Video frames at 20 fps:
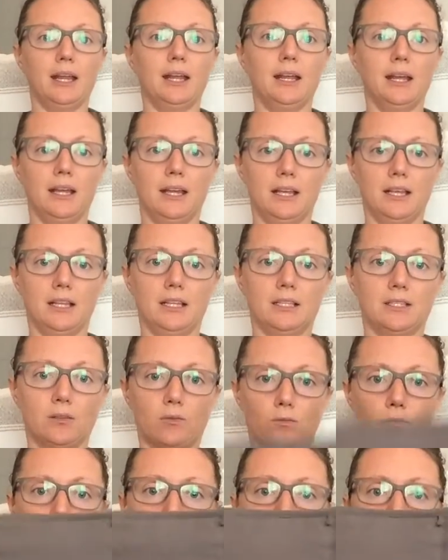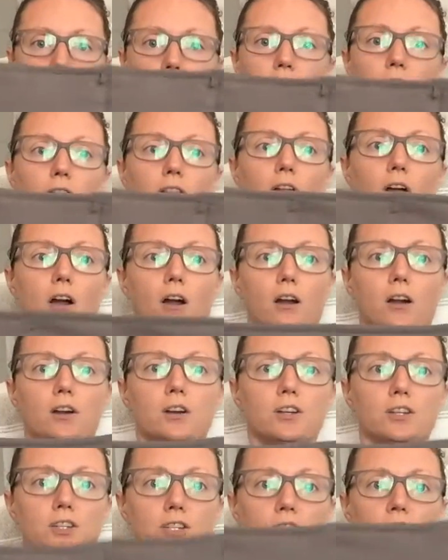It is rather
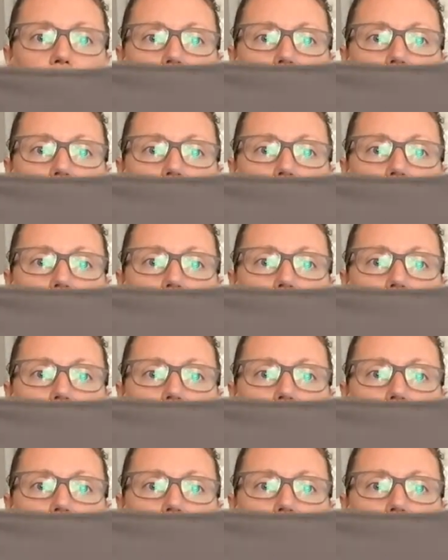large,